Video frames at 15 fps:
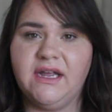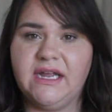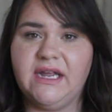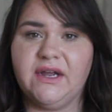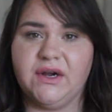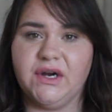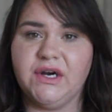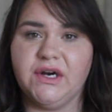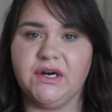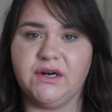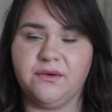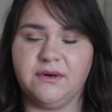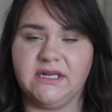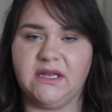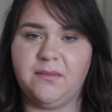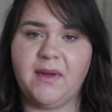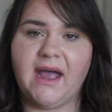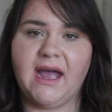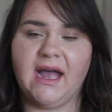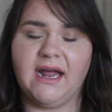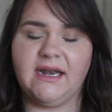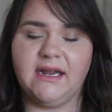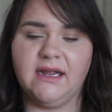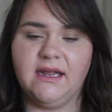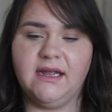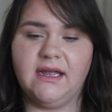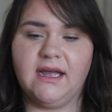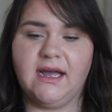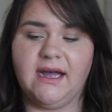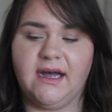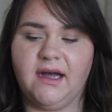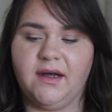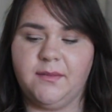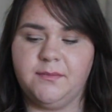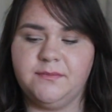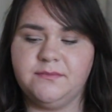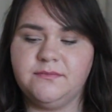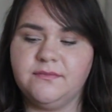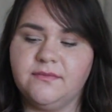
It hurt really bad. And